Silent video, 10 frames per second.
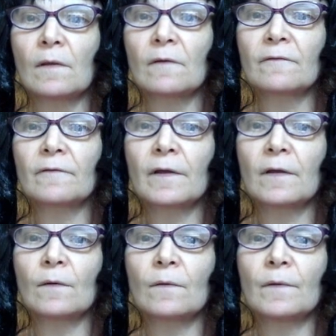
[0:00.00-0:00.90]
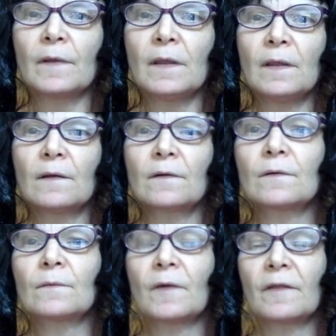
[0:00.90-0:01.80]
If I go
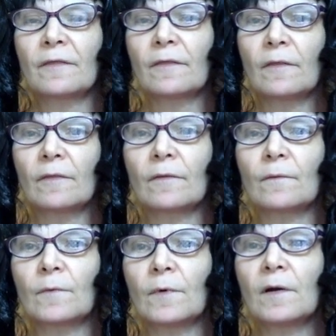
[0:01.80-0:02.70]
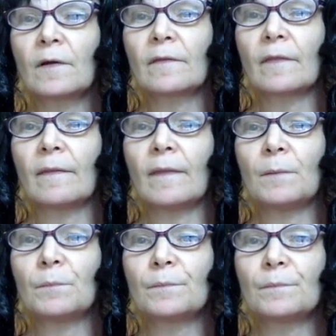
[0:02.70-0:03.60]
here with the rook, then
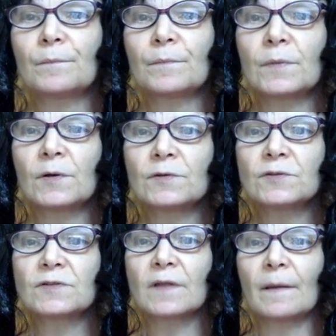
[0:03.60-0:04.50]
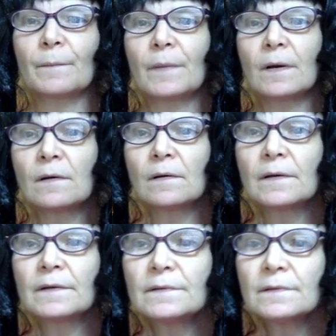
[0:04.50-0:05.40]
they push that
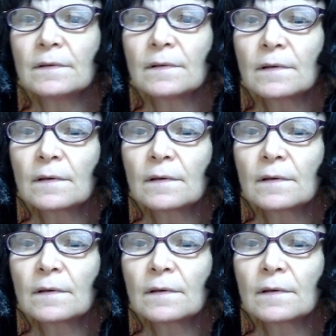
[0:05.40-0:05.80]
pawn.